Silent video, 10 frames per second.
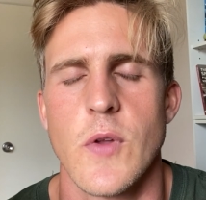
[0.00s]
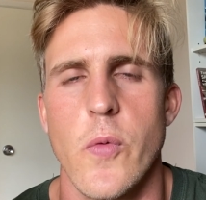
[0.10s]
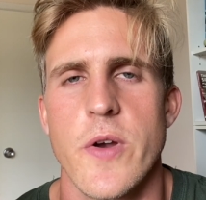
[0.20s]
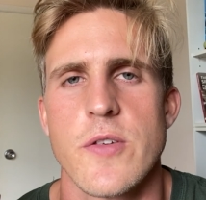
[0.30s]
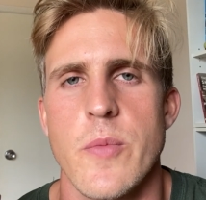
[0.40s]

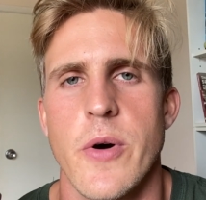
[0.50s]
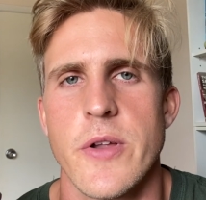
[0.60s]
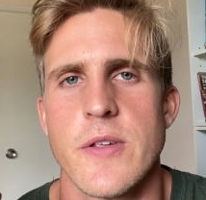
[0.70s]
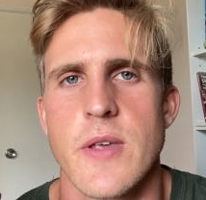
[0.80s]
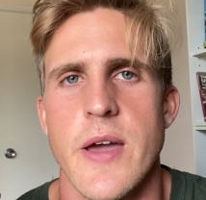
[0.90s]
What does your
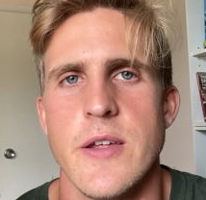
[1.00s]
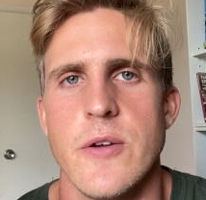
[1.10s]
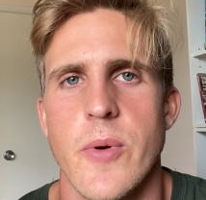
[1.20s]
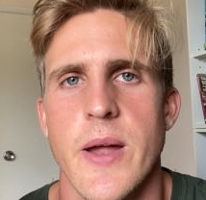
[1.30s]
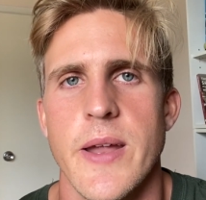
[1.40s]
body say to
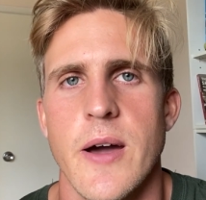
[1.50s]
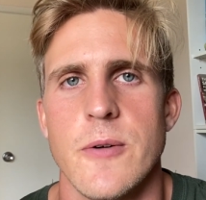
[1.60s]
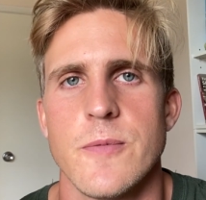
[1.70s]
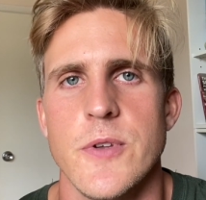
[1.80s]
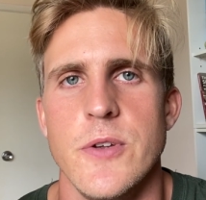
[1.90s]
you right
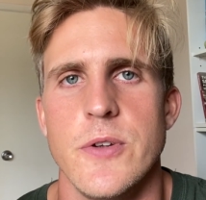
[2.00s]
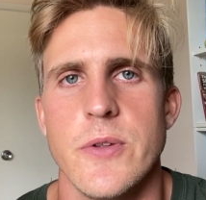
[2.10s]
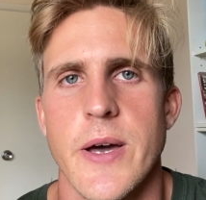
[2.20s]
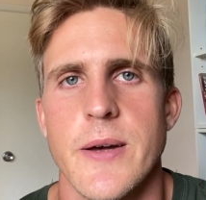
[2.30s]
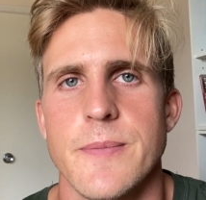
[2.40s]
now when you do
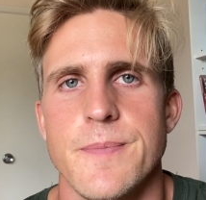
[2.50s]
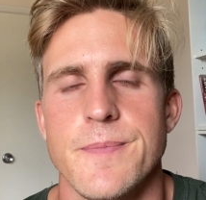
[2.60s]
that?